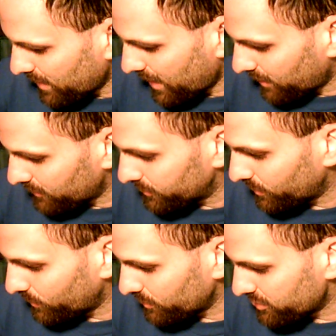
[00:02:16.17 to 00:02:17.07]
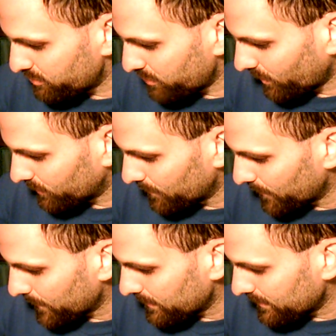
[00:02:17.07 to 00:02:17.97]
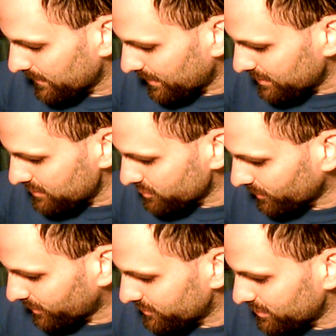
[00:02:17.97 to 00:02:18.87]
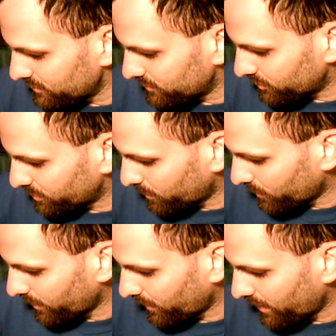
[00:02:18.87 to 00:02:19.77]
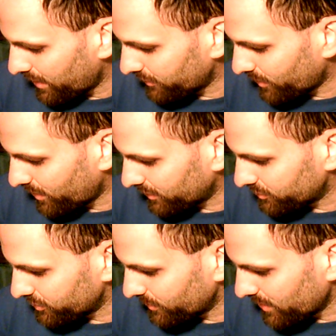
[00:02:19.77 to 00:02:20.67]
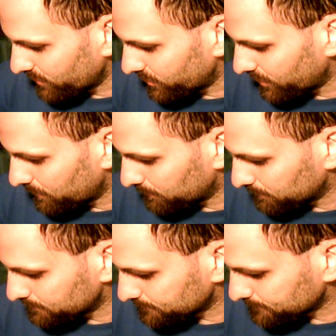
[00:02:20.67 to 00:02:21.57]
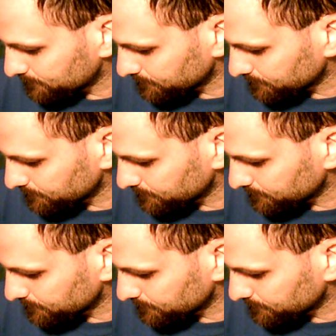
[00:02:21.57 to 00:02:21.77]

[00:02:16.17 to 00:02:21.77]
shall live in the house which he built, and he shall continue to support her as long as she lives.